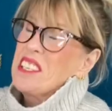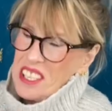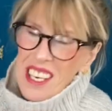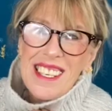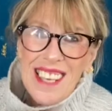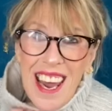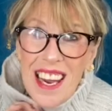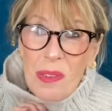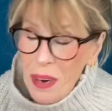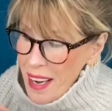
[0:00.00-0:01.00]
just
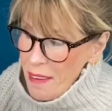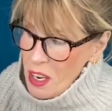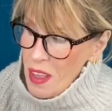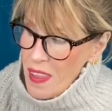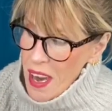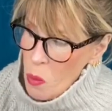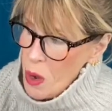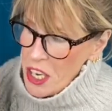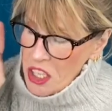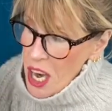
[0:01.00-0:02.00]
saying whatever they wish.